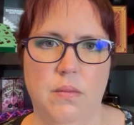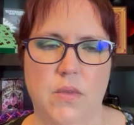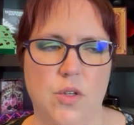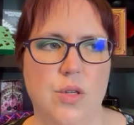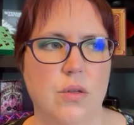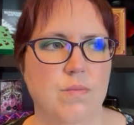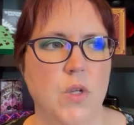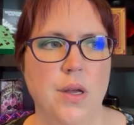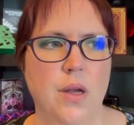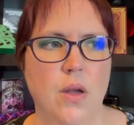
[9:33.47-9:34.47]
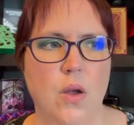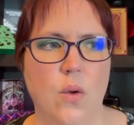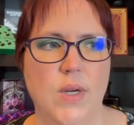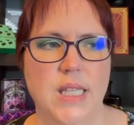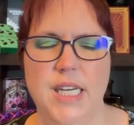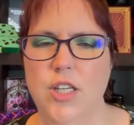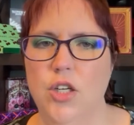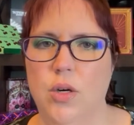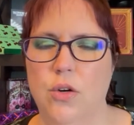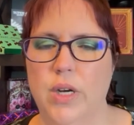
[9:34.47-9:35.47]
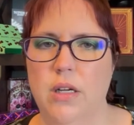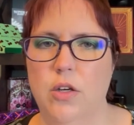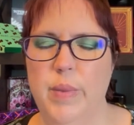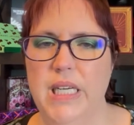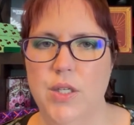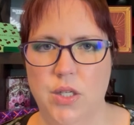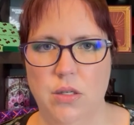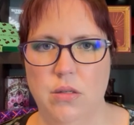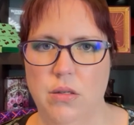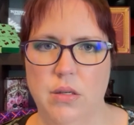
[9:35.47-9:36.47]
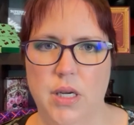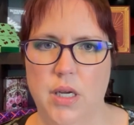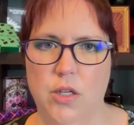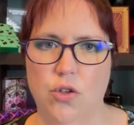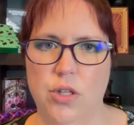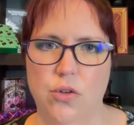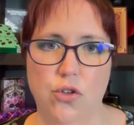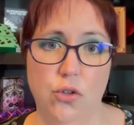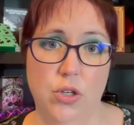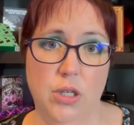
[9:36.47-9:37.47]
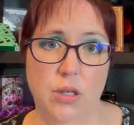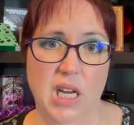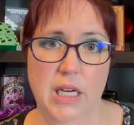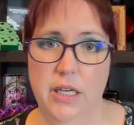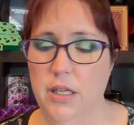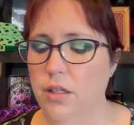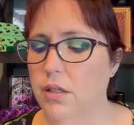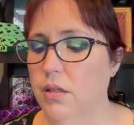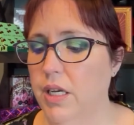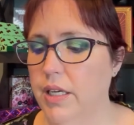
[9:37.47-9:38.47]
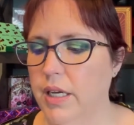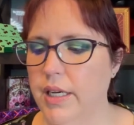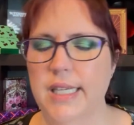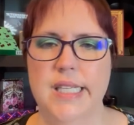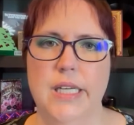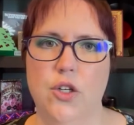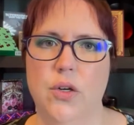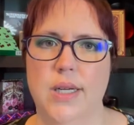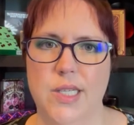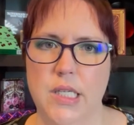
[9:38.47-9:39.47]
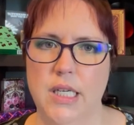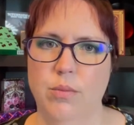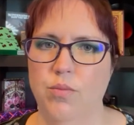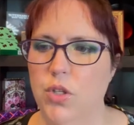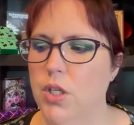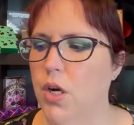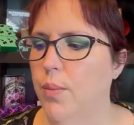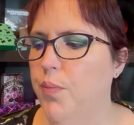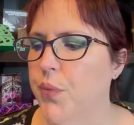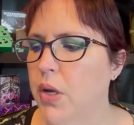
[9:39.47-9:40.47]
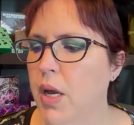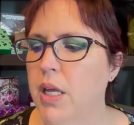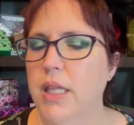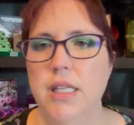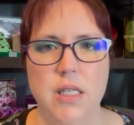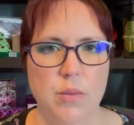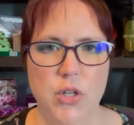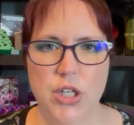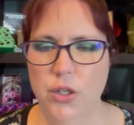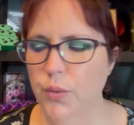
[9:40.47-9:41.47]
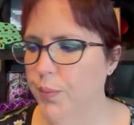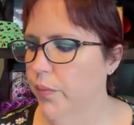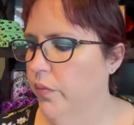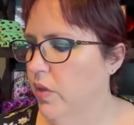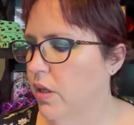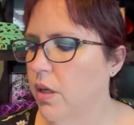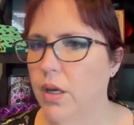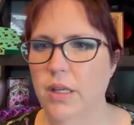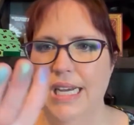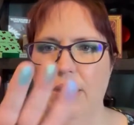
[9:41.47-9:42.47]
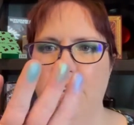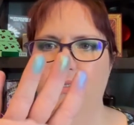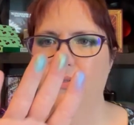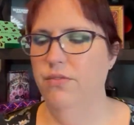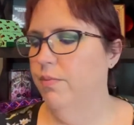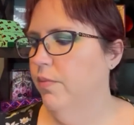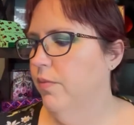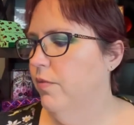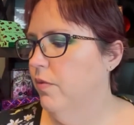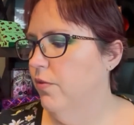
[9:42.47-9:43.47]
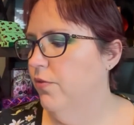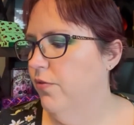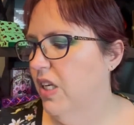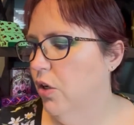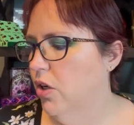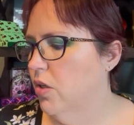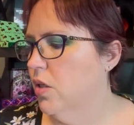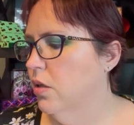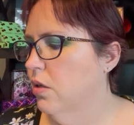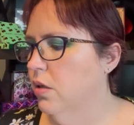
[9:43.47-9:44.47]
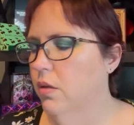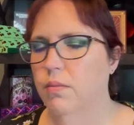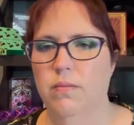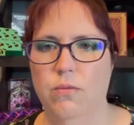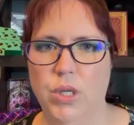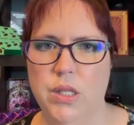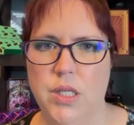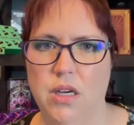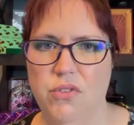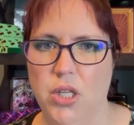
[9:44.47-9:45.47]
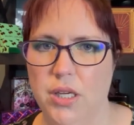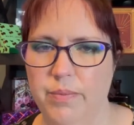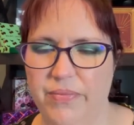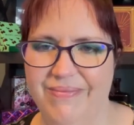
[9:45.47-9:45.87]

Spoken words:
just what they do on a regular basis and their children. And it gets interesting. So that's number 2. Now I have fingers with stuff on them.